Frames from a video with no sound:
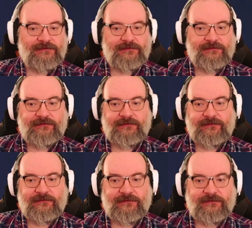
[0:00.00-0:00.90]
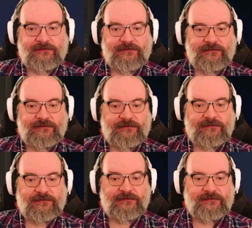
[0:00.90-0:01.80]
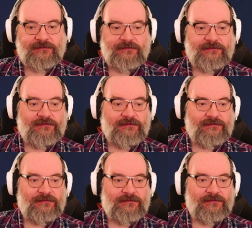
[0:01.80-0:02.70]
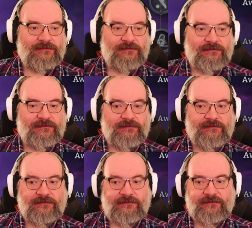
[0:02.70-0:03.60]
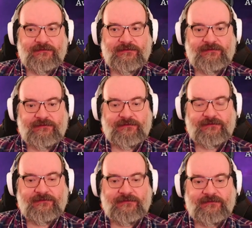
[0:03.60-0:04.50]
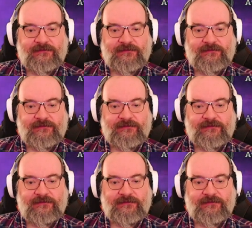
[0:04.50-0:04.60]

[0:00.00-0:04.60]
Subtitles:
No one is speaking in this clip.